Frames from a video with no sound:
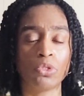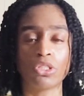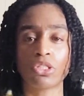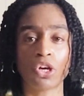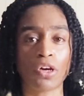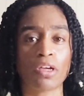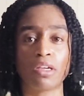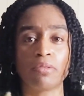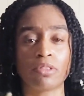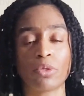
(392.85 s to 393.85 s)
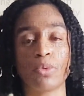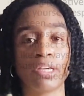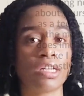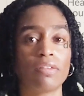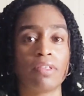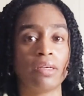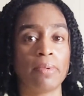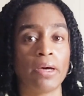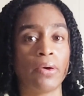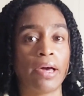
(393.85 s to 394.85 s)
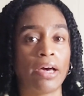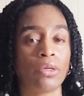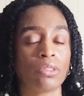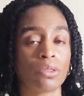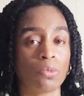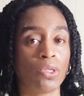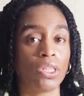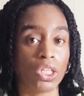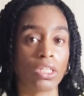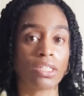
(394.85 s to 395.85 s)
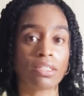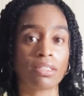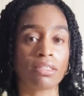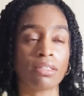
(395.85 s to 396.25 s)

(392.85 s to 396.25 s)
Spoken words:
just talking so negatively about how someone looks.